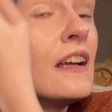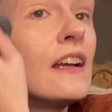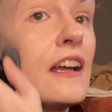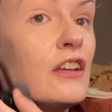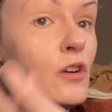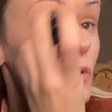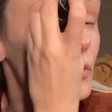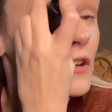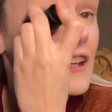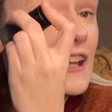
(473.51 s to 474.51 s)
and you don't
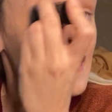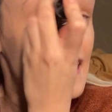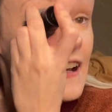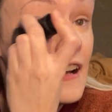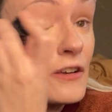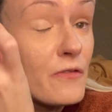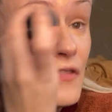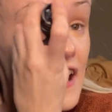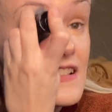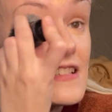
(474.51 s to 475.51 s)
really get anything on your
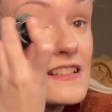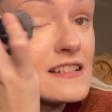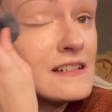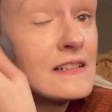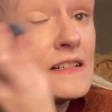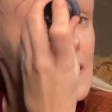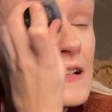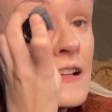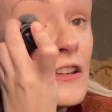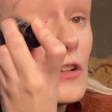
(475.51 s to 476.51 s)
face.
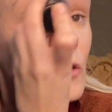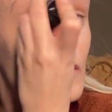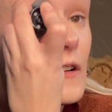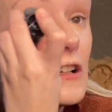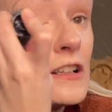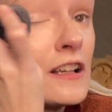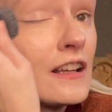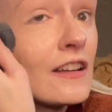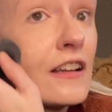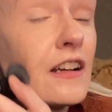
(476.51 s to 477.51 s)
And so it's
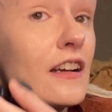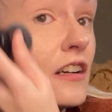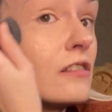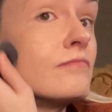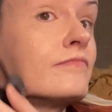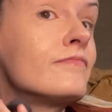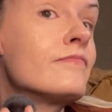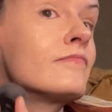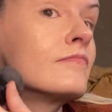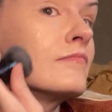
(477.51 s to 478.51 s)
like,
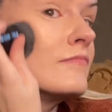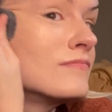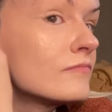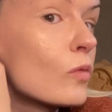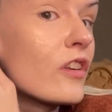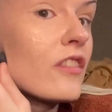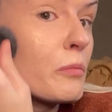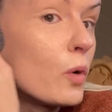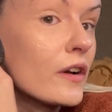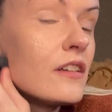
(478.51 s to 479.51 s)
what's the
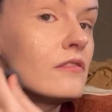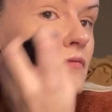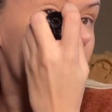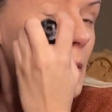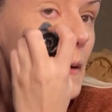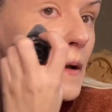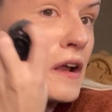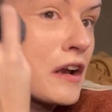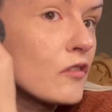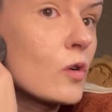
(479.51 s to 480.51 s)
point?
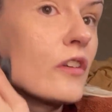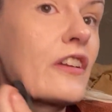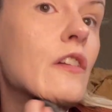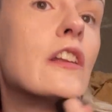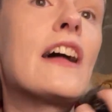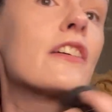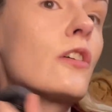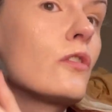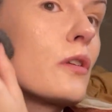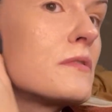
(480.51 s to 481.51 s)
And I've noticed a lot of
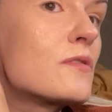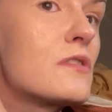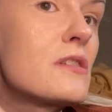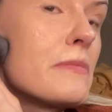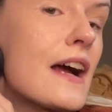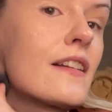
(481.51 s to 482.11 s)
girls have been switching back